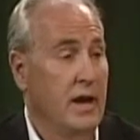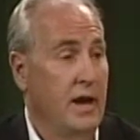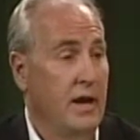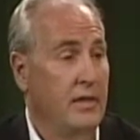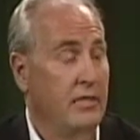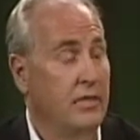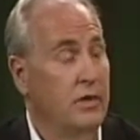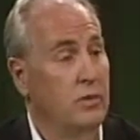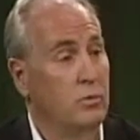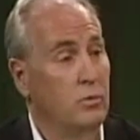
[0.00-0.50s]

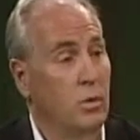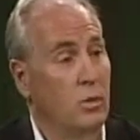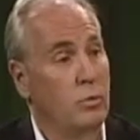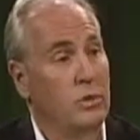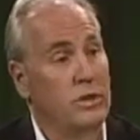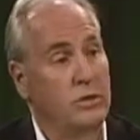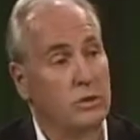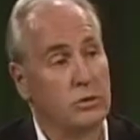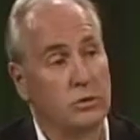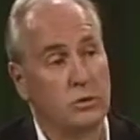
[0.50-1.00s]
And then what
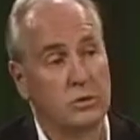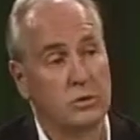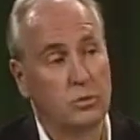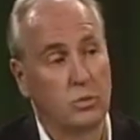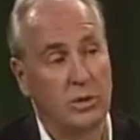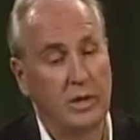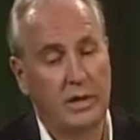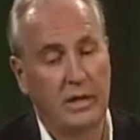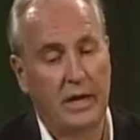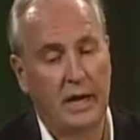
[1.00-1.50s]
we do is
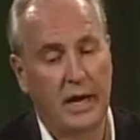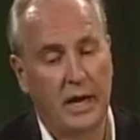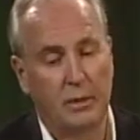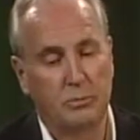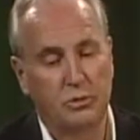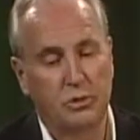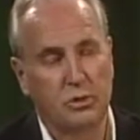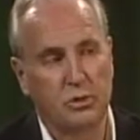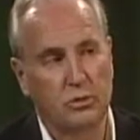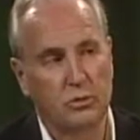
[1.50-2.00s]
we
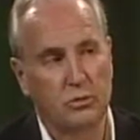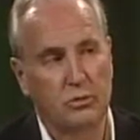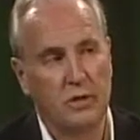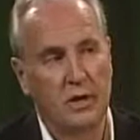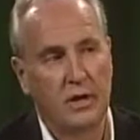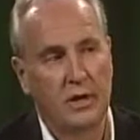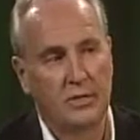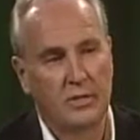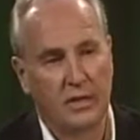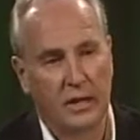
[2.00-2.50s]
capture
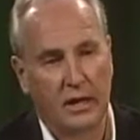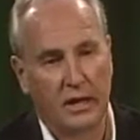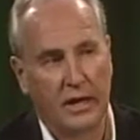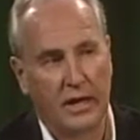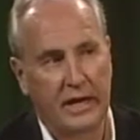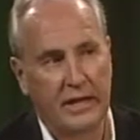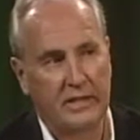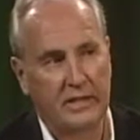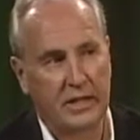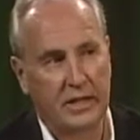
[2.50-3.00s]
the
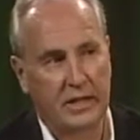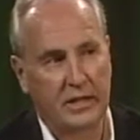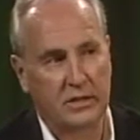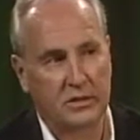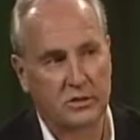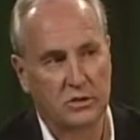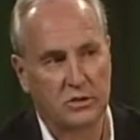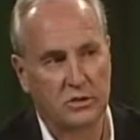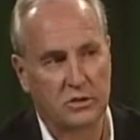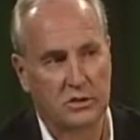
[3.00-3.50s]
light that
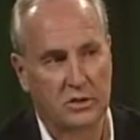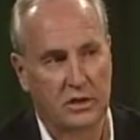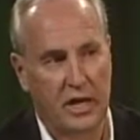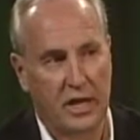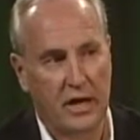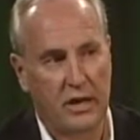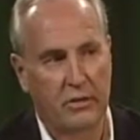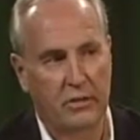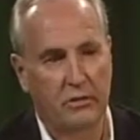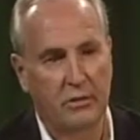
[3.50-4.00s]
gets
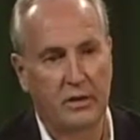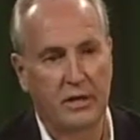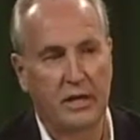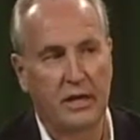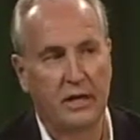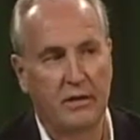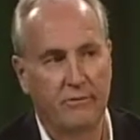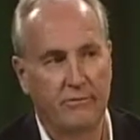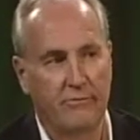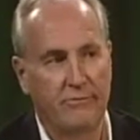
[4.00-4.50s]
scattered
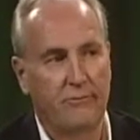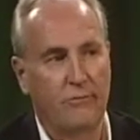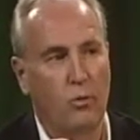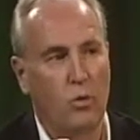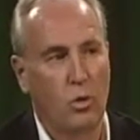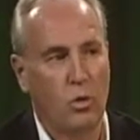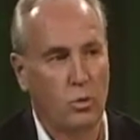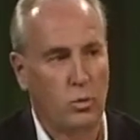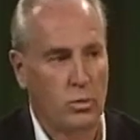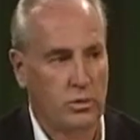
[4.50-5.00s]
in a
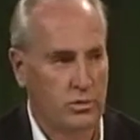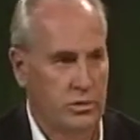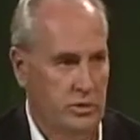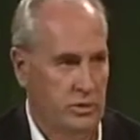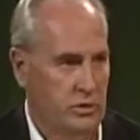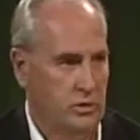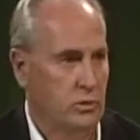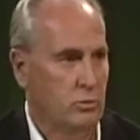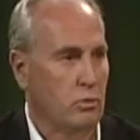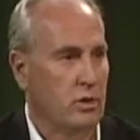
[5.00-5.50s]
forward
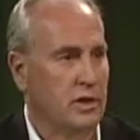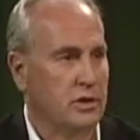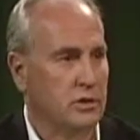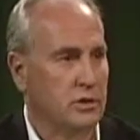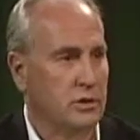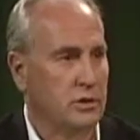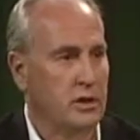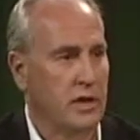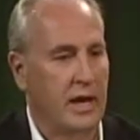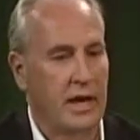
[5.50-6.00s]

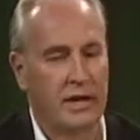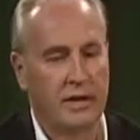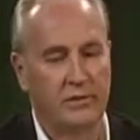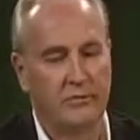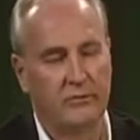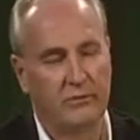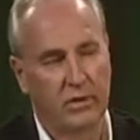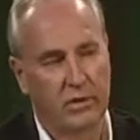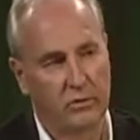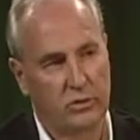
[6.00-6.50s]
direction at a
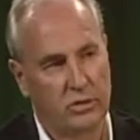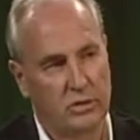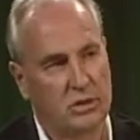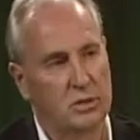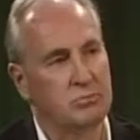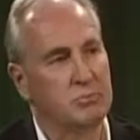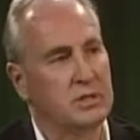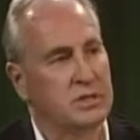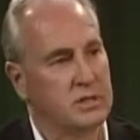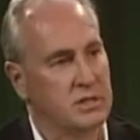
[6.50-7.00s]
very
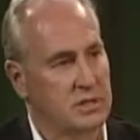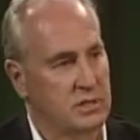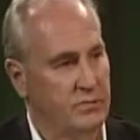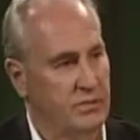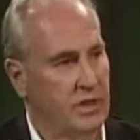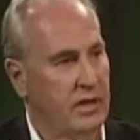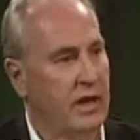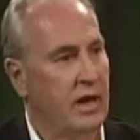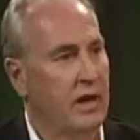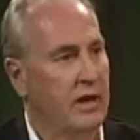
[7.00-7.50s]

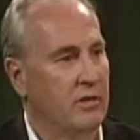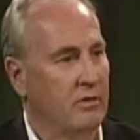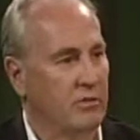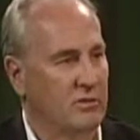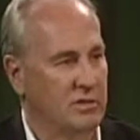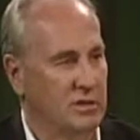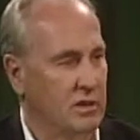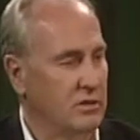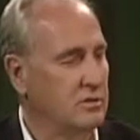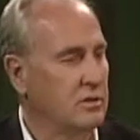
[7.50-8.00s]
specific angle.
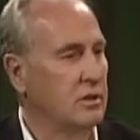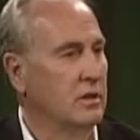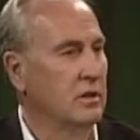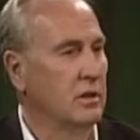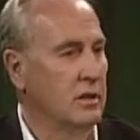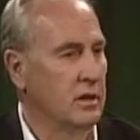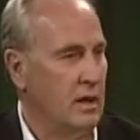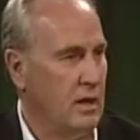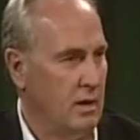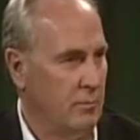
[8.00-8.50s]
Sounds a little
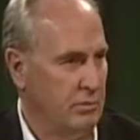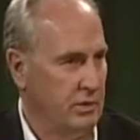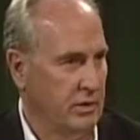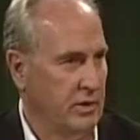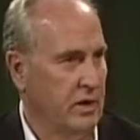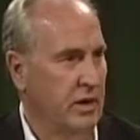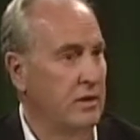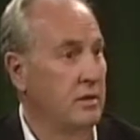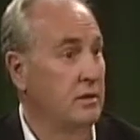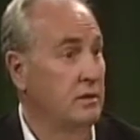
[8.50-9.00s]

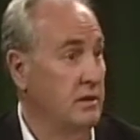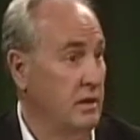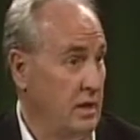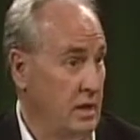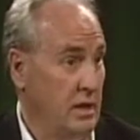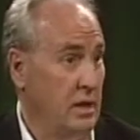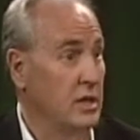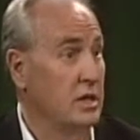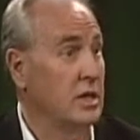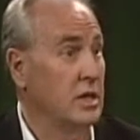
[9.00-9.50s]
complicated,
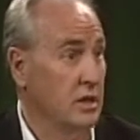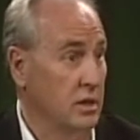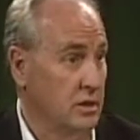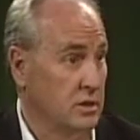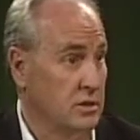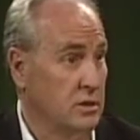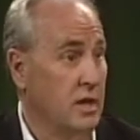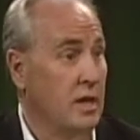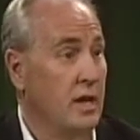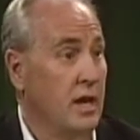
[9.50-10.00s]
and it is.
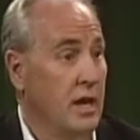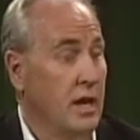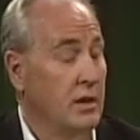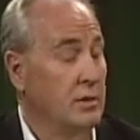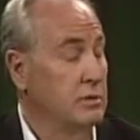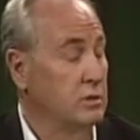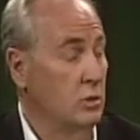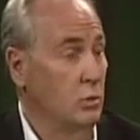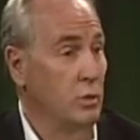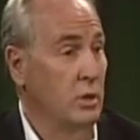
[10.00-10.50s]
Mm-hmm.
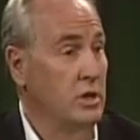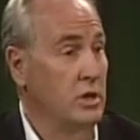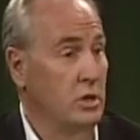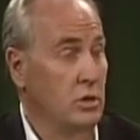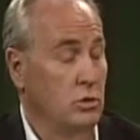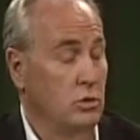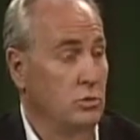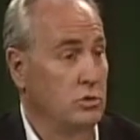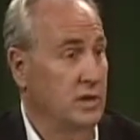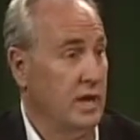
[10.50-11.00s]
So we
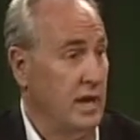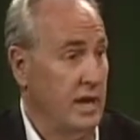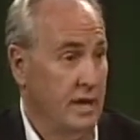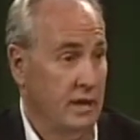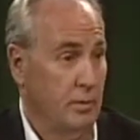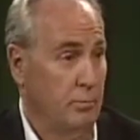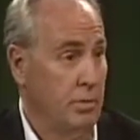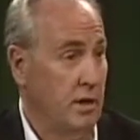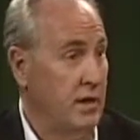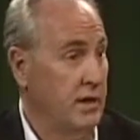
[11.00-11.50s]
use
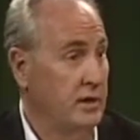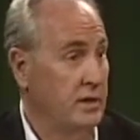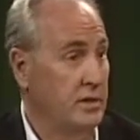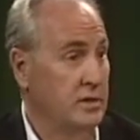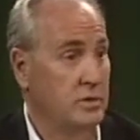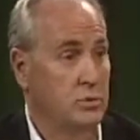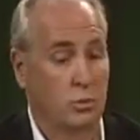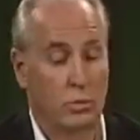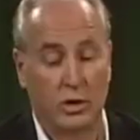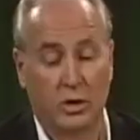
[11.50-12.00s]

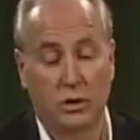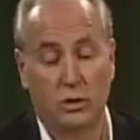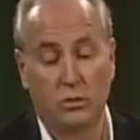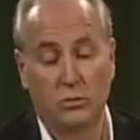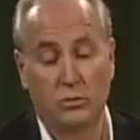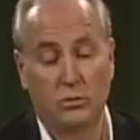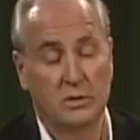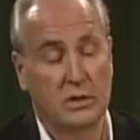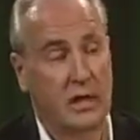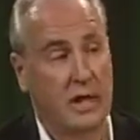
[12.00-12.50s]
antibodies, we
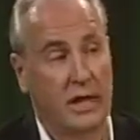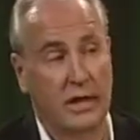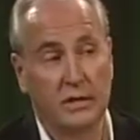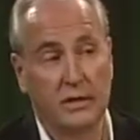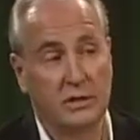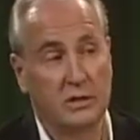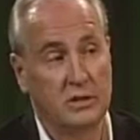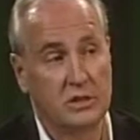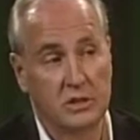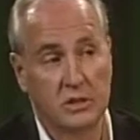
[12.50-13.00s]
use
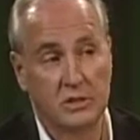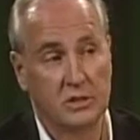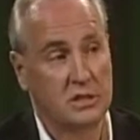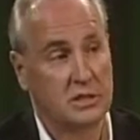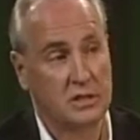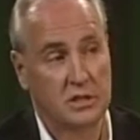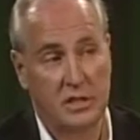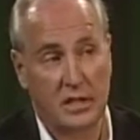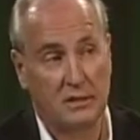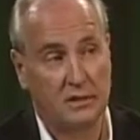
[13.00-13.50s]
highly
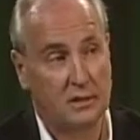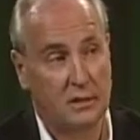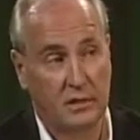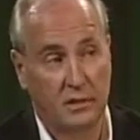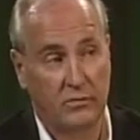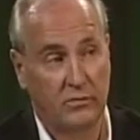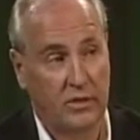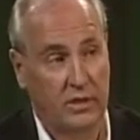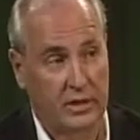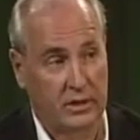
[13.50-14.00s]

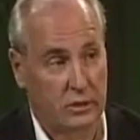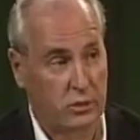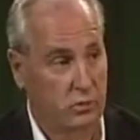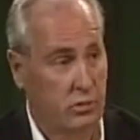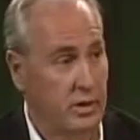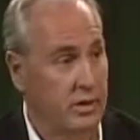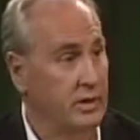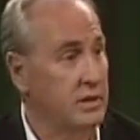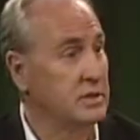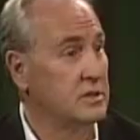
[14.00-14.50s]
sensitive
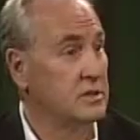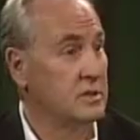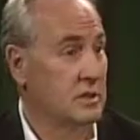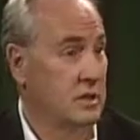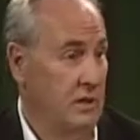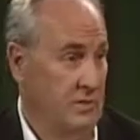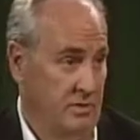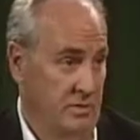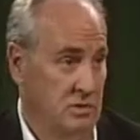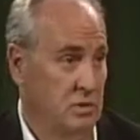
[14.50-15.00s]
electronics
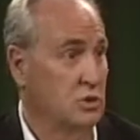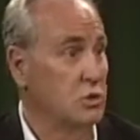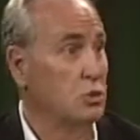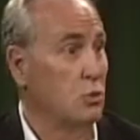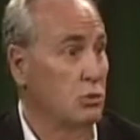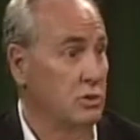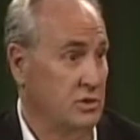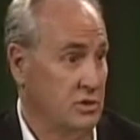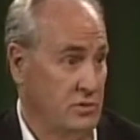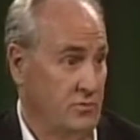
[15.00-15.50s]

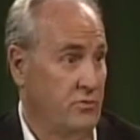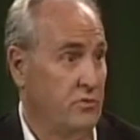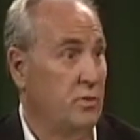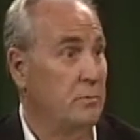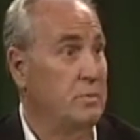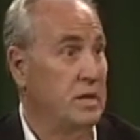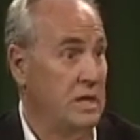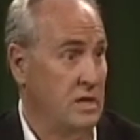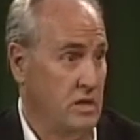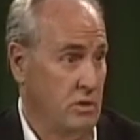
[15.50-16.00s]
sourced
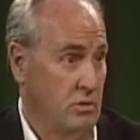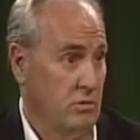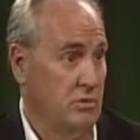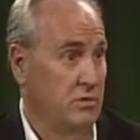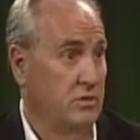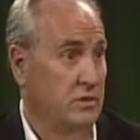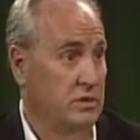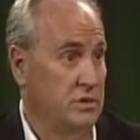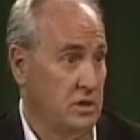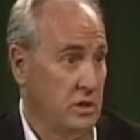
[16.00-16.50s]
from here
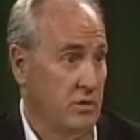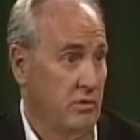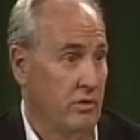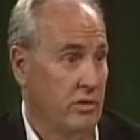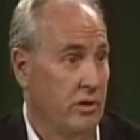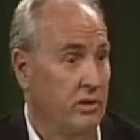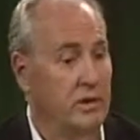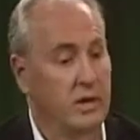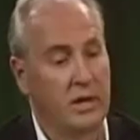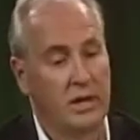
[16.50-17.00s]
in this
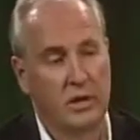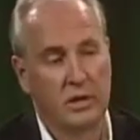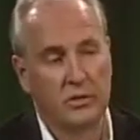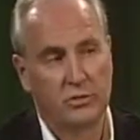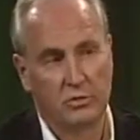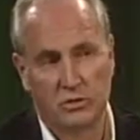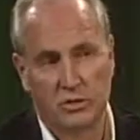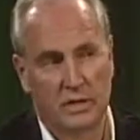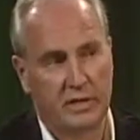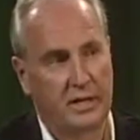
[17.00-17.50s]
area.
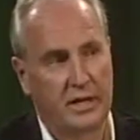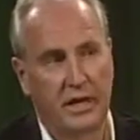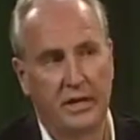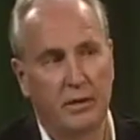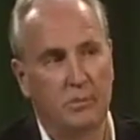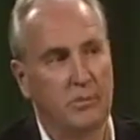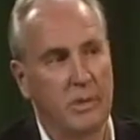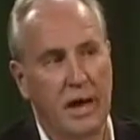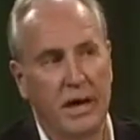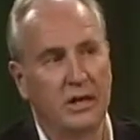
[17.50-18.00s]
There's a data
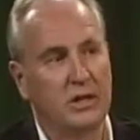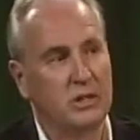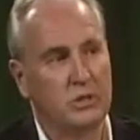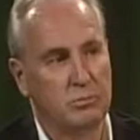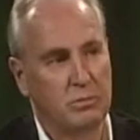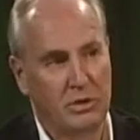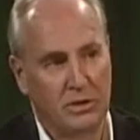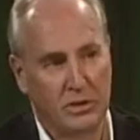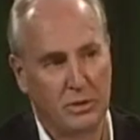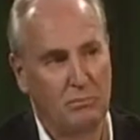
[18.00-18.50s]

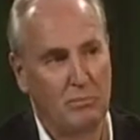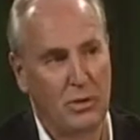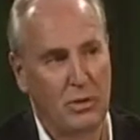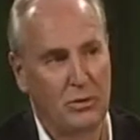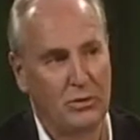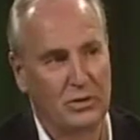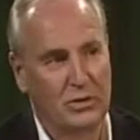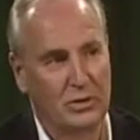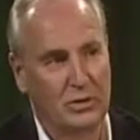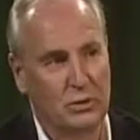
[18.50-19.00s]
management
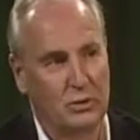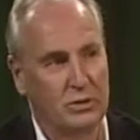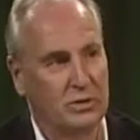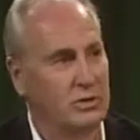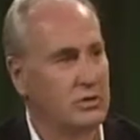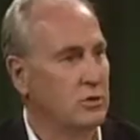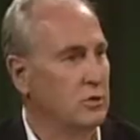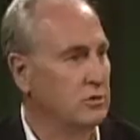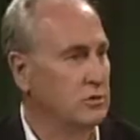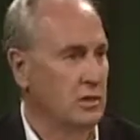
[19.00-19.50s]
component to
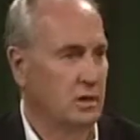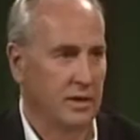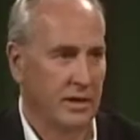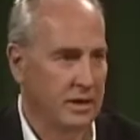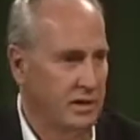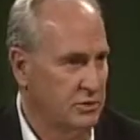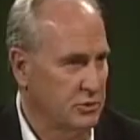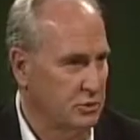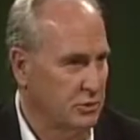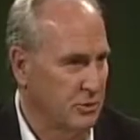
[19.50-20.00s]
it, there's a
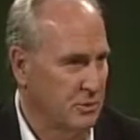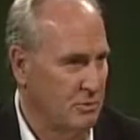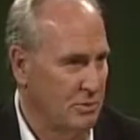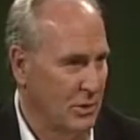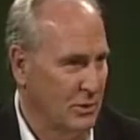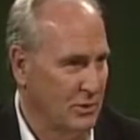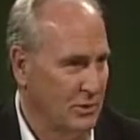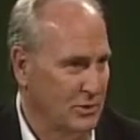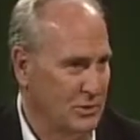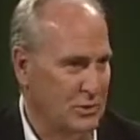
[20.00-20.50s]
laser
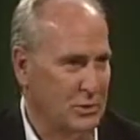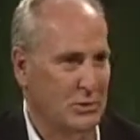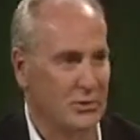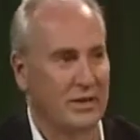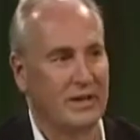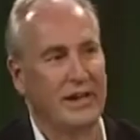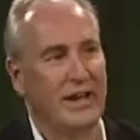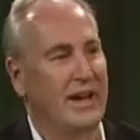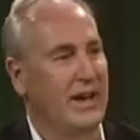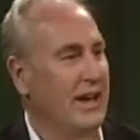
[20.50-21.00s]
component to it,
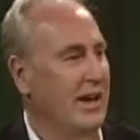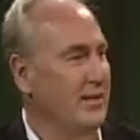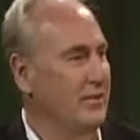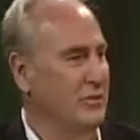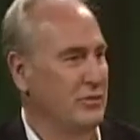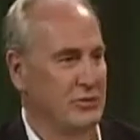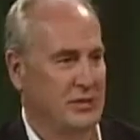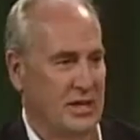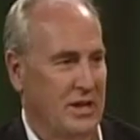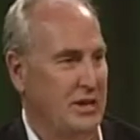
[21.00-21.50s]
and
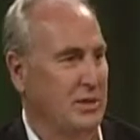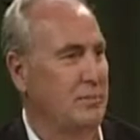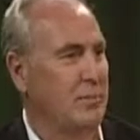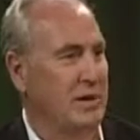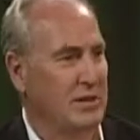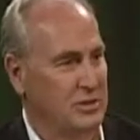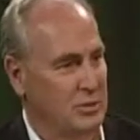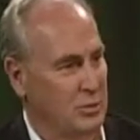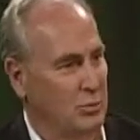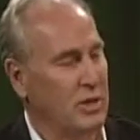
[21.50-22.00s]
there's
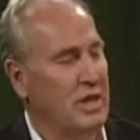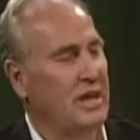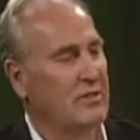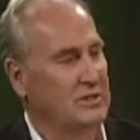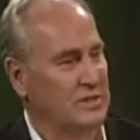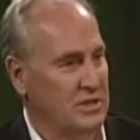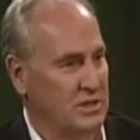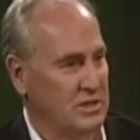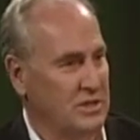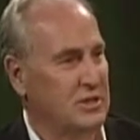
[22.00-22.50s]
antibodies. So we have
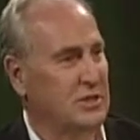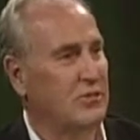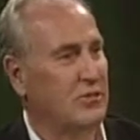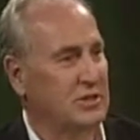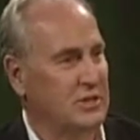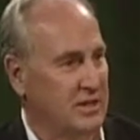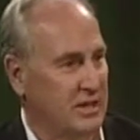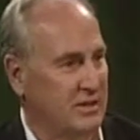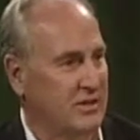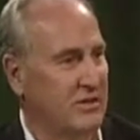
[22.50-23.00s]
six
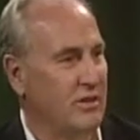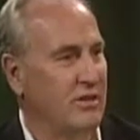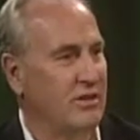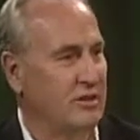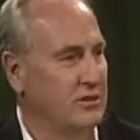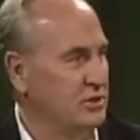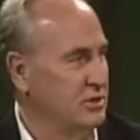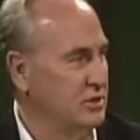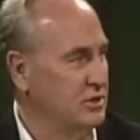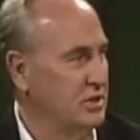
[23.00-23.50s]
different
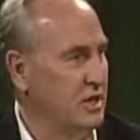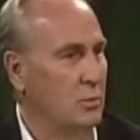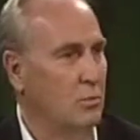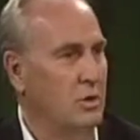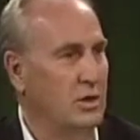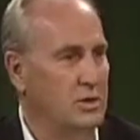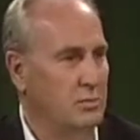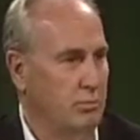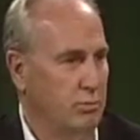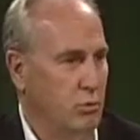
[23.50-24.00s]
technologies that
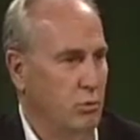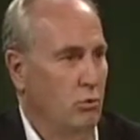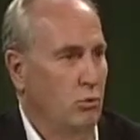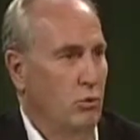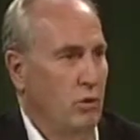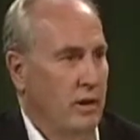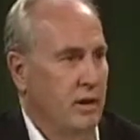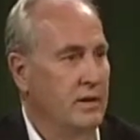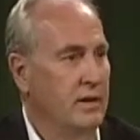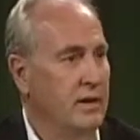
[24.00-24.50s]
we
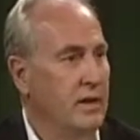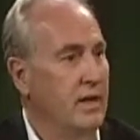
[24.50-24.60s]
deploy.